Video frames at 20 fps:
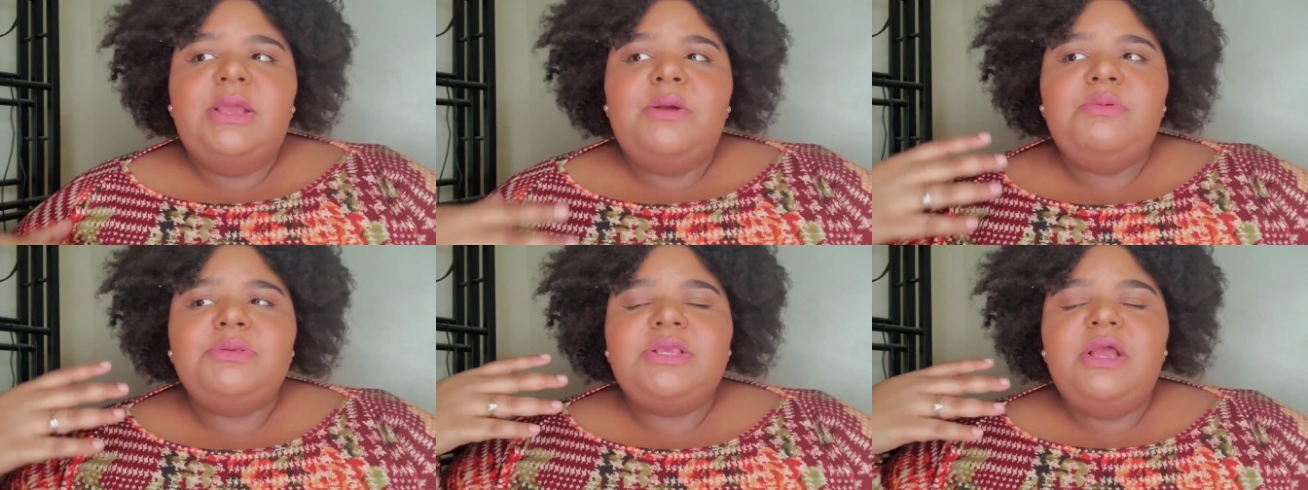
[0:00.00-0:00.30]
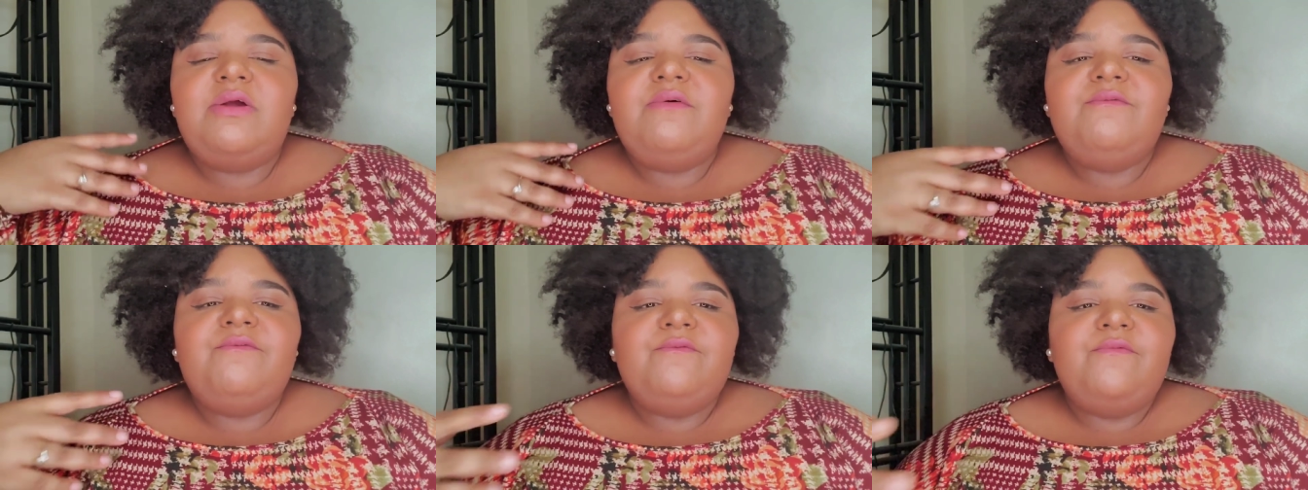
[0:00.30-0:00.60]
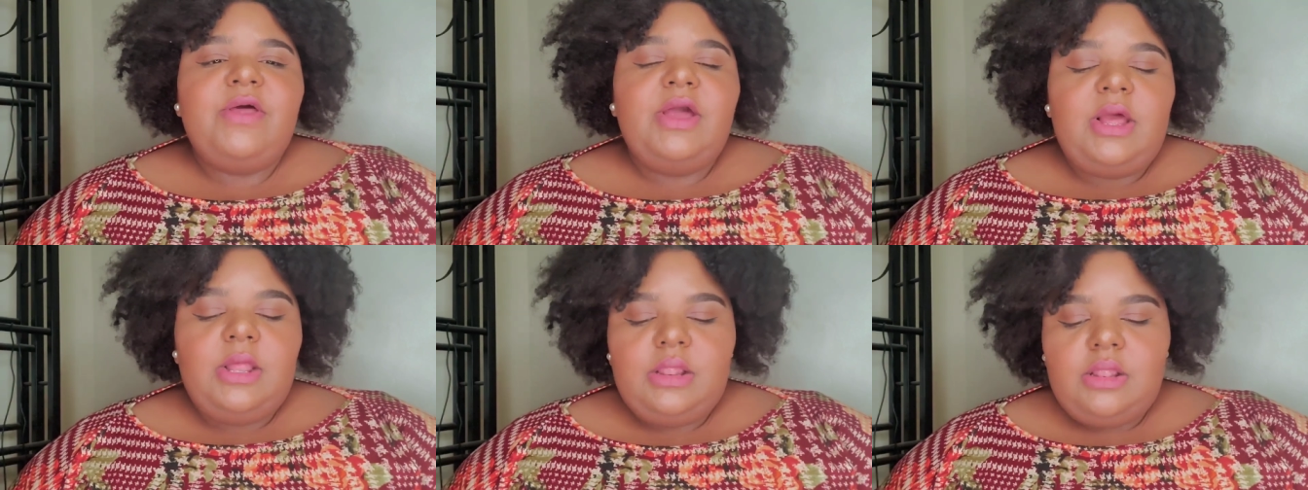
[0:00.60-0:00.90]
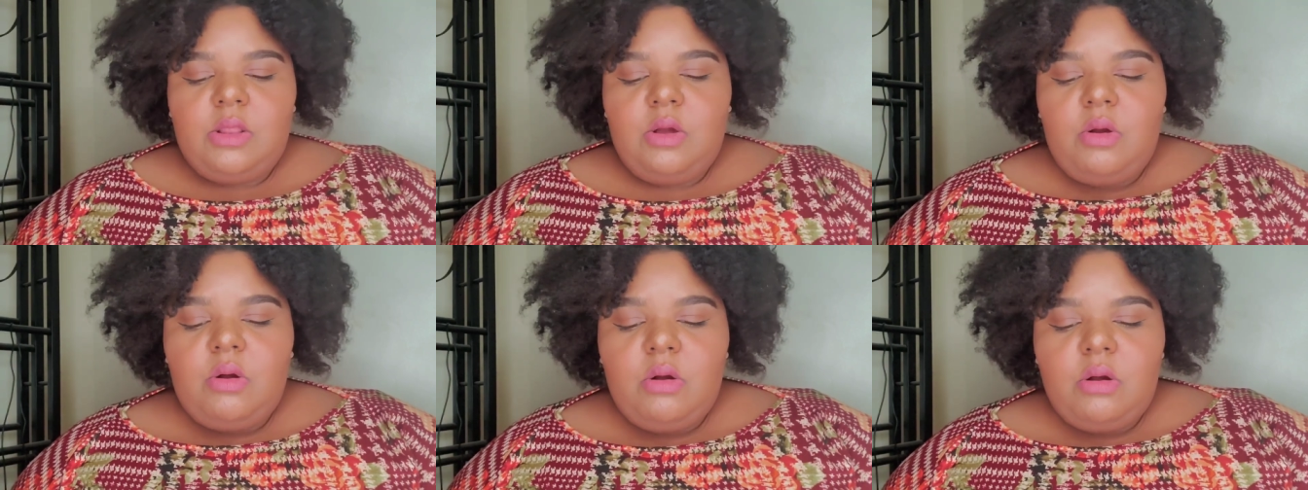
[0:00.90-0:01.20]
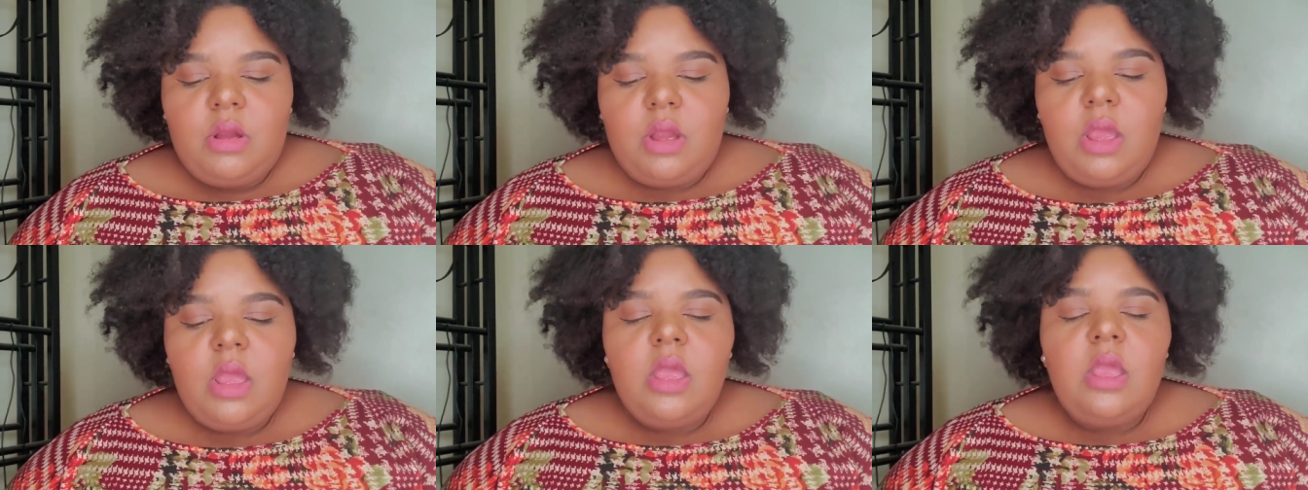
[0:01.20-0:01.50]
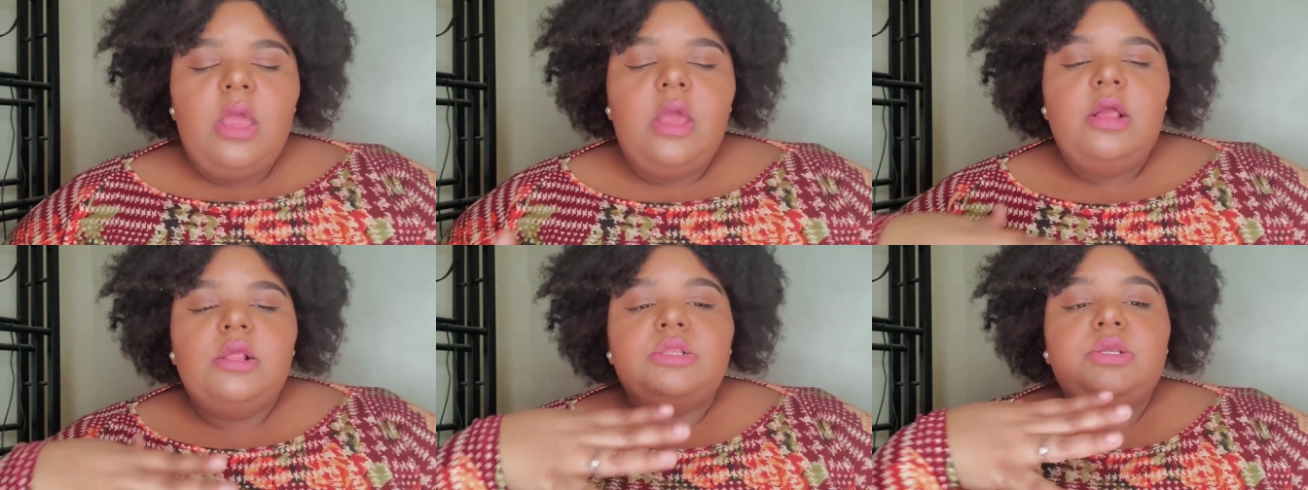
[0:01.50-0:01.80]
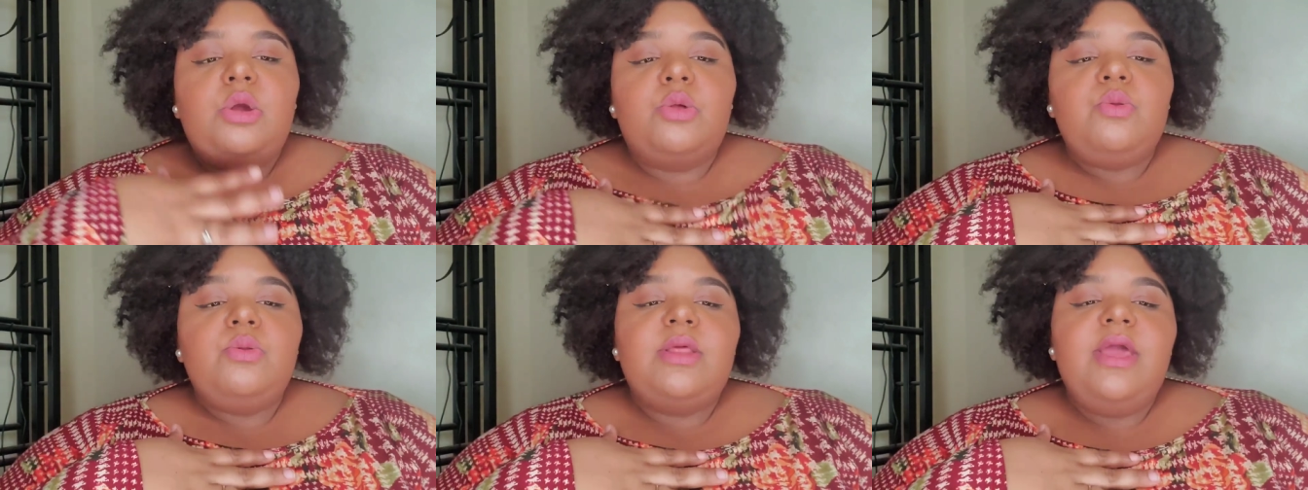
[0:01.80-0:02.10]
It was like a, like a long
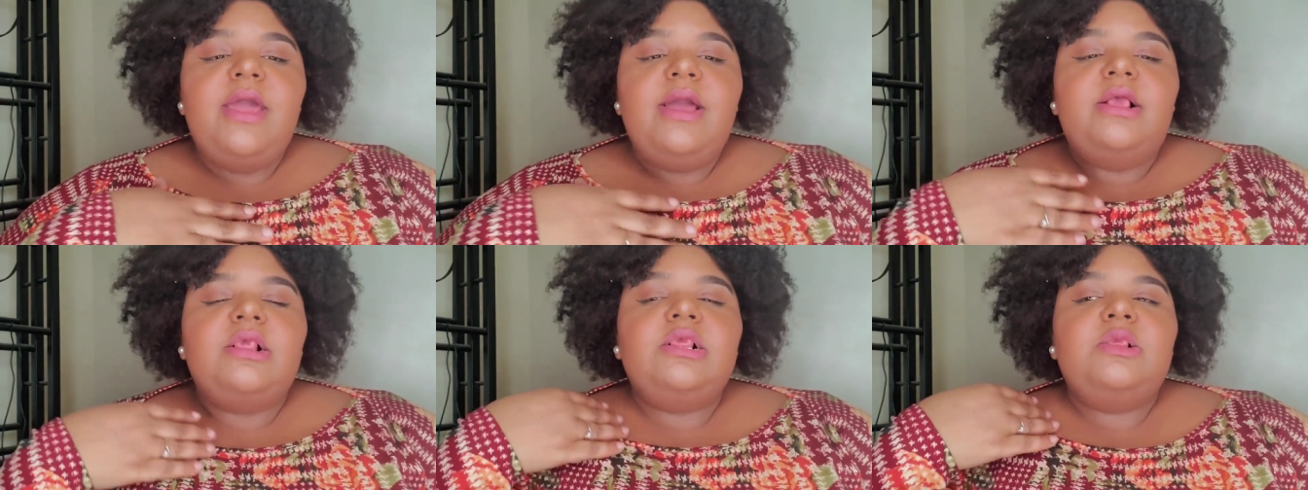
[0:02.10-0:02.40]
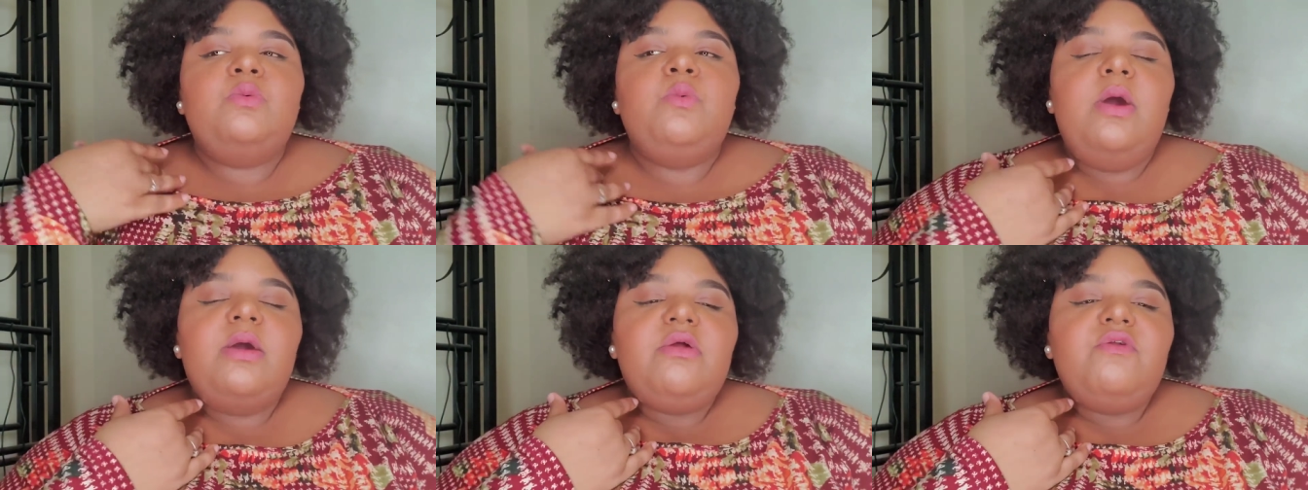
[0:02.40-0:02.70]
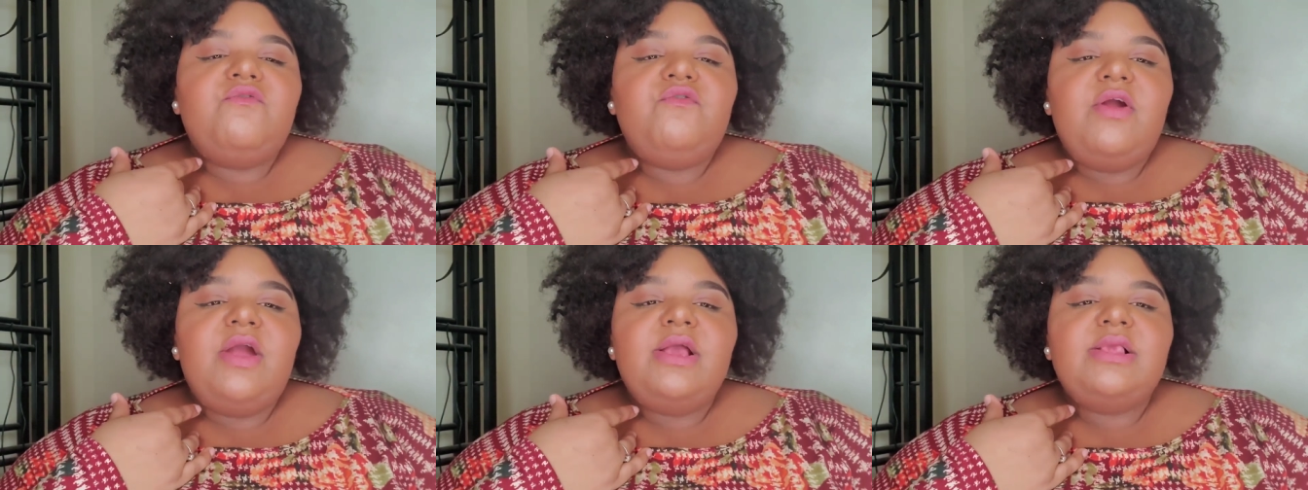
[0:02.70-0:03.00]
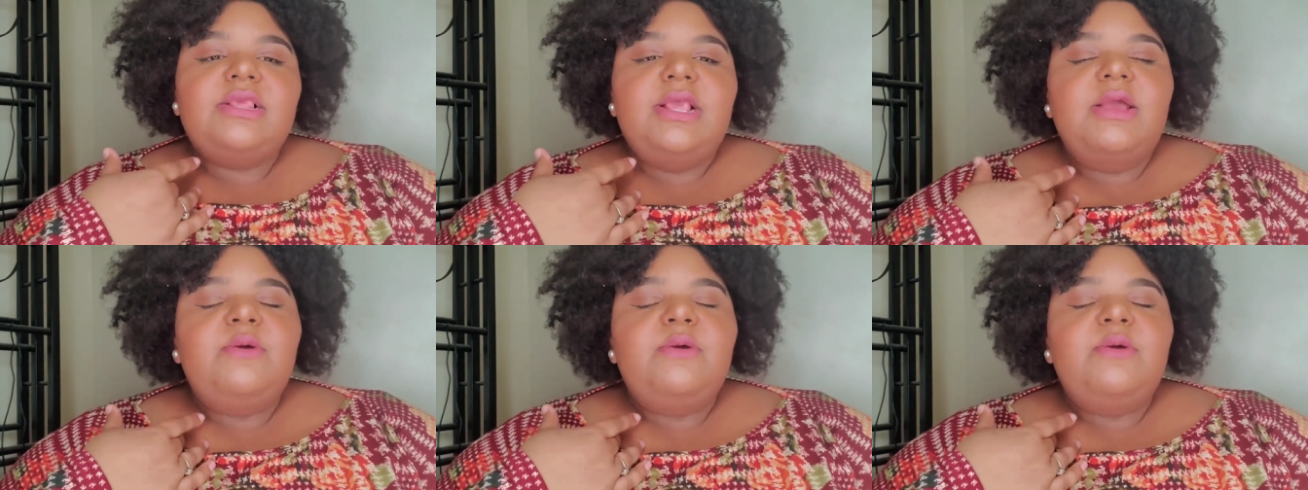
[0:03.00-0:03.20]
turtleneck sweater dress.